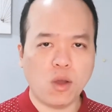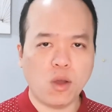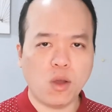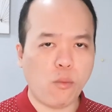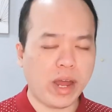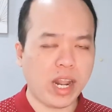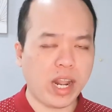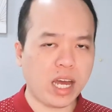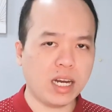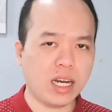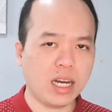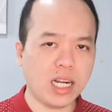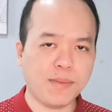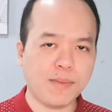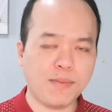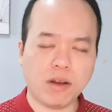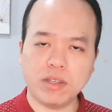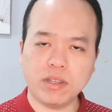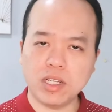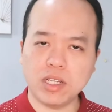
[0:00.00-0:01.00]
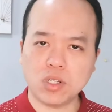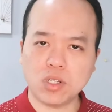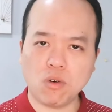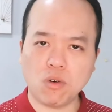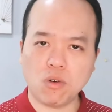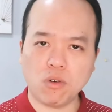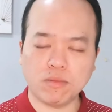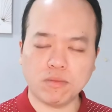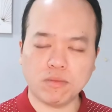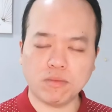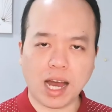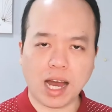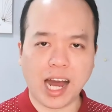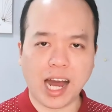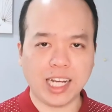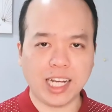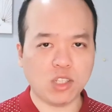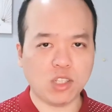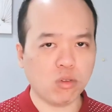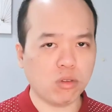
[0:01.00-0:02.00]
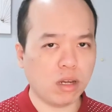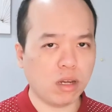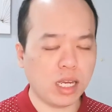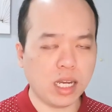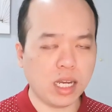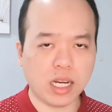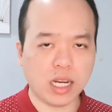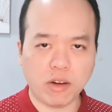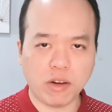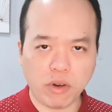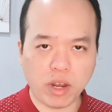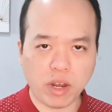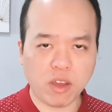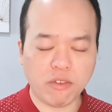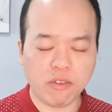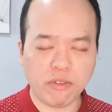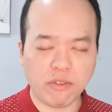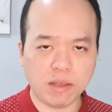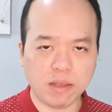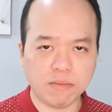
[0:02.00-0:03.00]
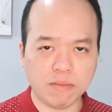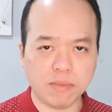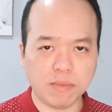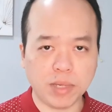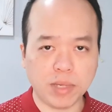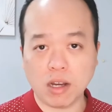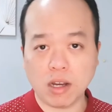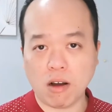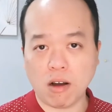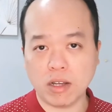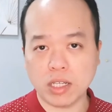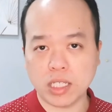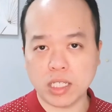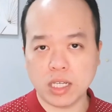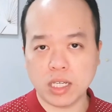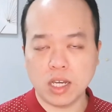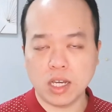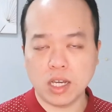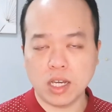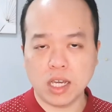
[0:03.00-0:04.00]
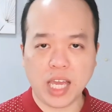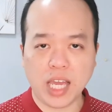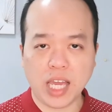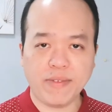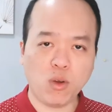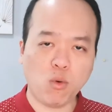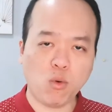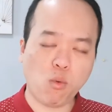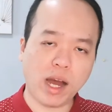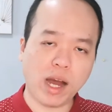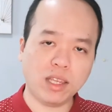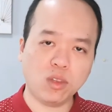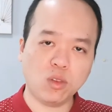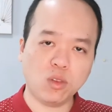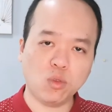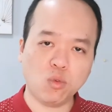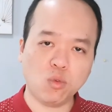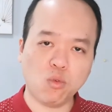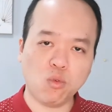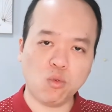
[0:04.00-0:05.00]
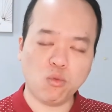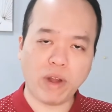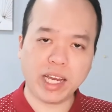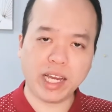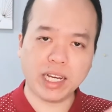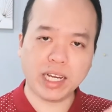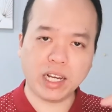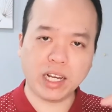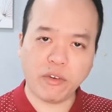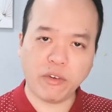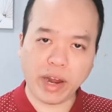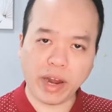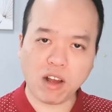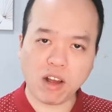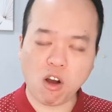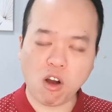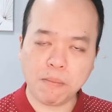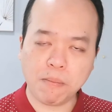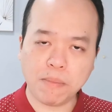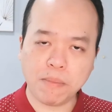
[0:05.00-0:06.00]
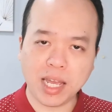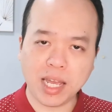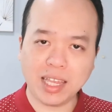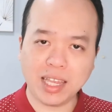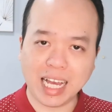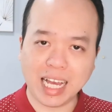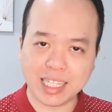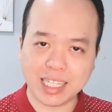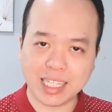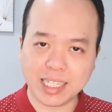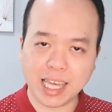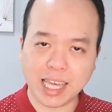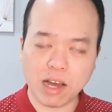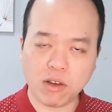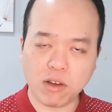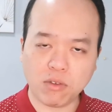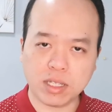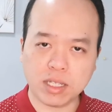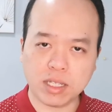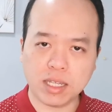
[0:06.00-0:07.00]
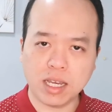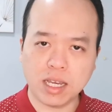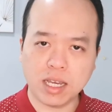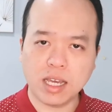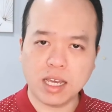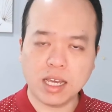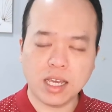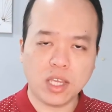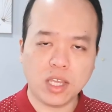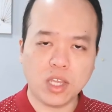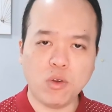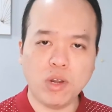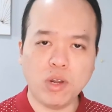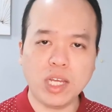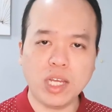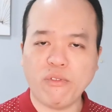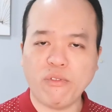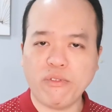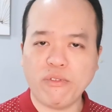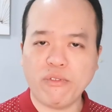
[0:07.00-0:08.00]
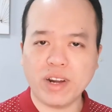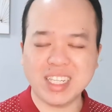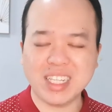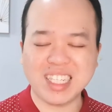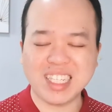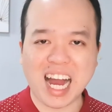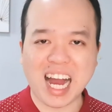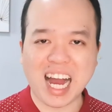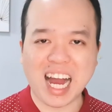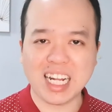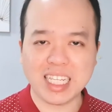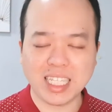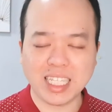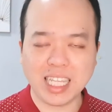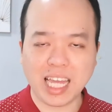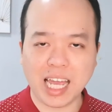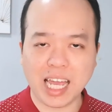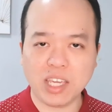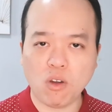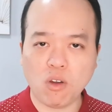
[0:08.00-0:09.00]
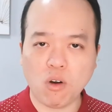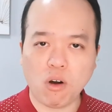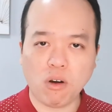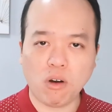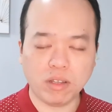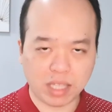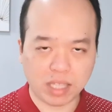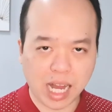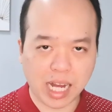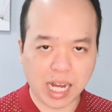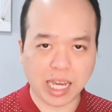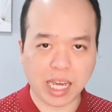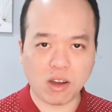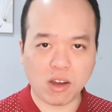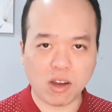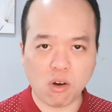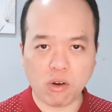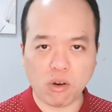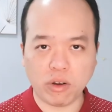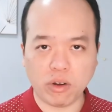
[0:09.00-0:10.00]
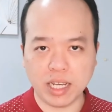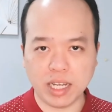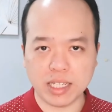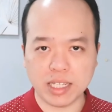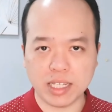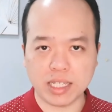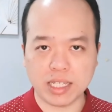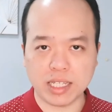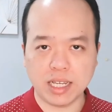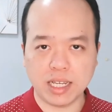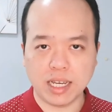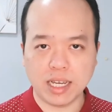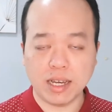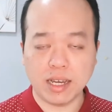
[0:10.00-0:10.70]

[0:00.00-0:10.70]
When I heard about this quote, I totally agree with it because if you want to write a great copy that sells, you need to first understand your target audience.